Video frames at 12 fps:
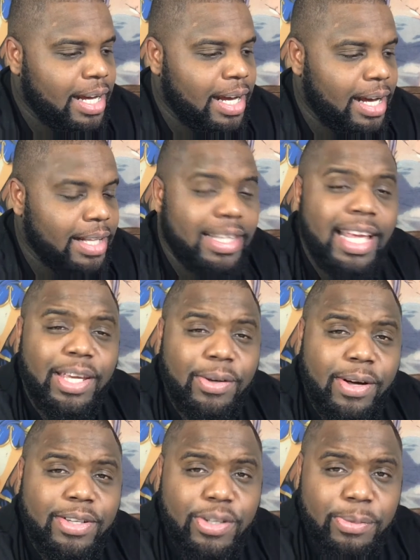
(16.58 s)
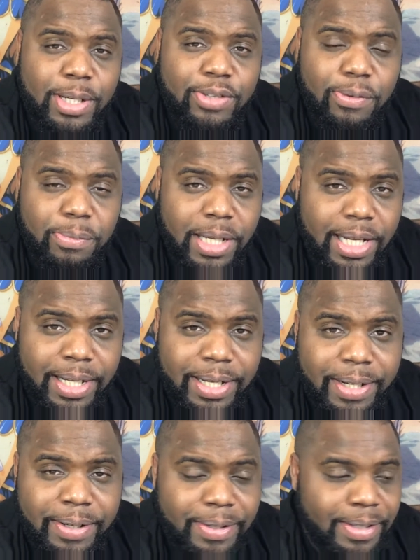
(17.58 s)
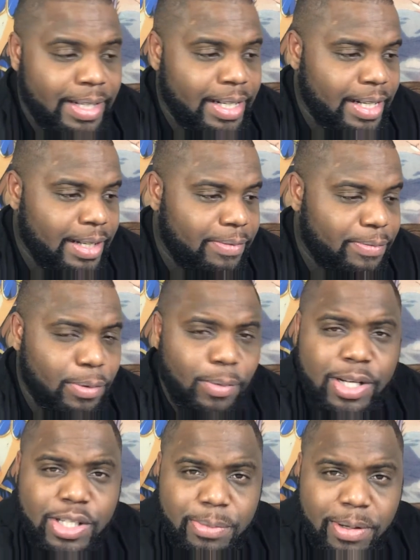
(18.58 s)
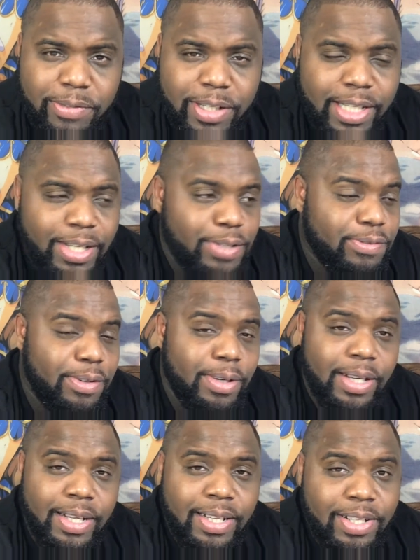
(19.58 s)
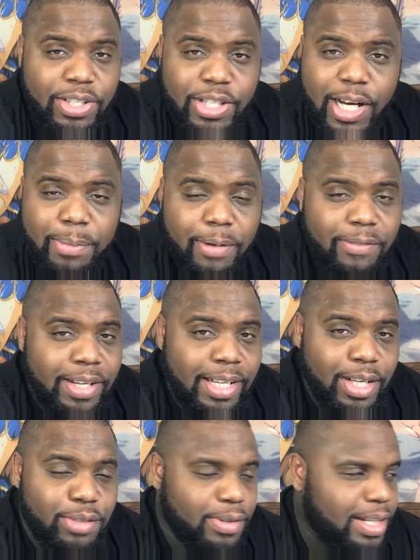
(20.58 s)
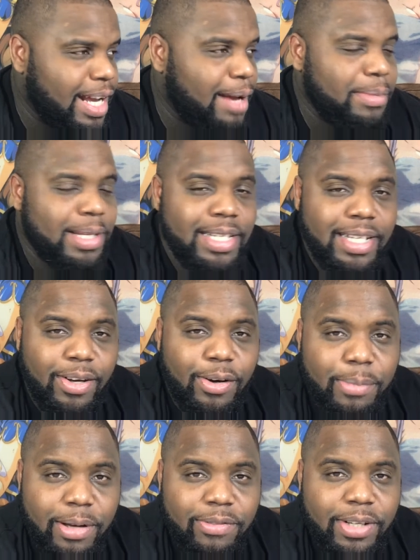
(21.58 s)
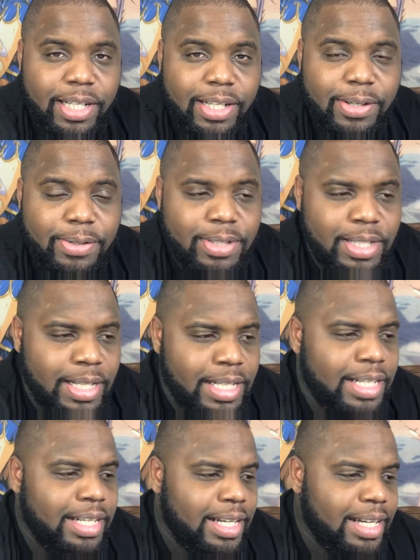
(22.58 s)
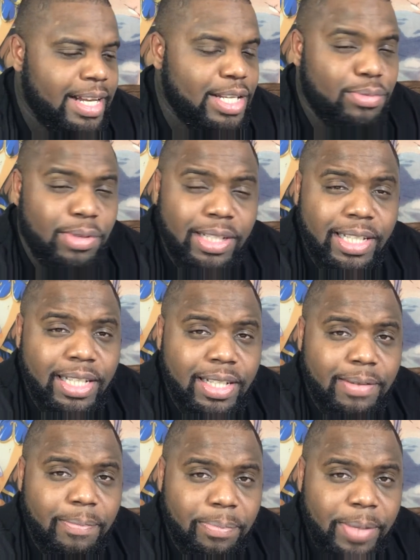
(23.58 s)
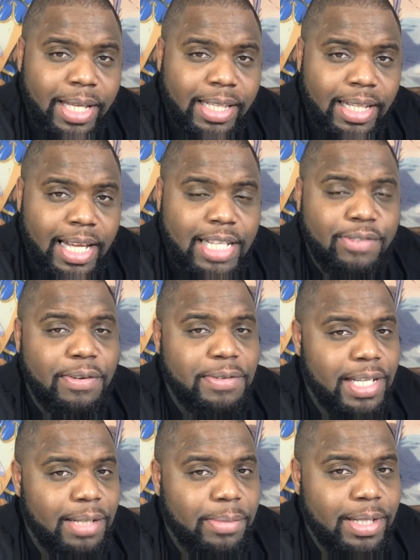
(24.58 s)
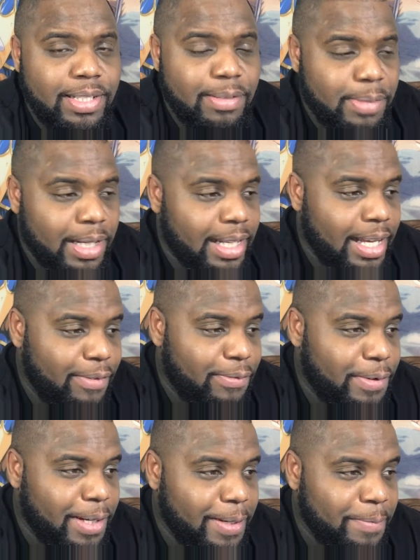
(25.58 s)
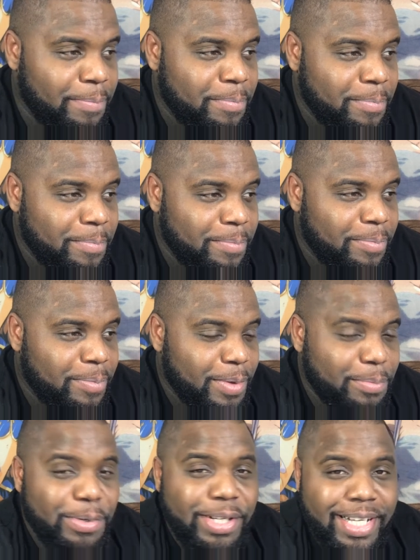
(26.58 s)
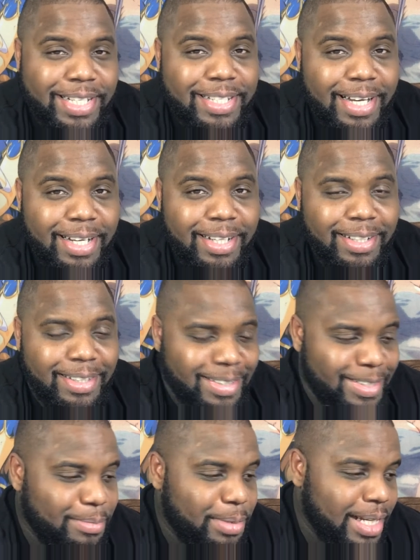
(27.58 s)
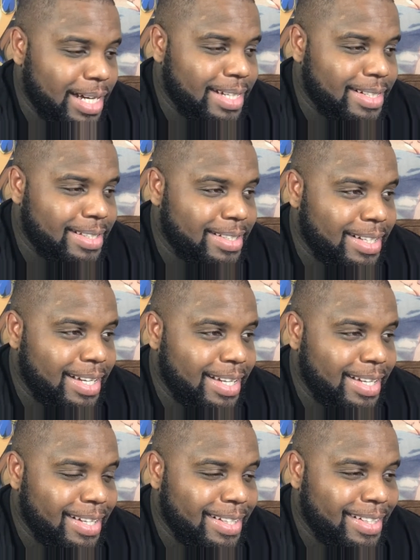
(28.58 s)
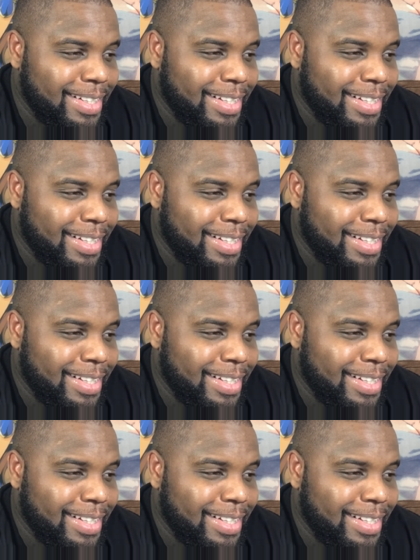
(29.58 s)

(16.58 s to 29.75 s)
Uh, thank you all so much for being here, uh, for watching my videos, for sharing my videos, for commenting on my videos. It has really made the last fifteen months of my life uh, pretty exciting, to be honest. I uh,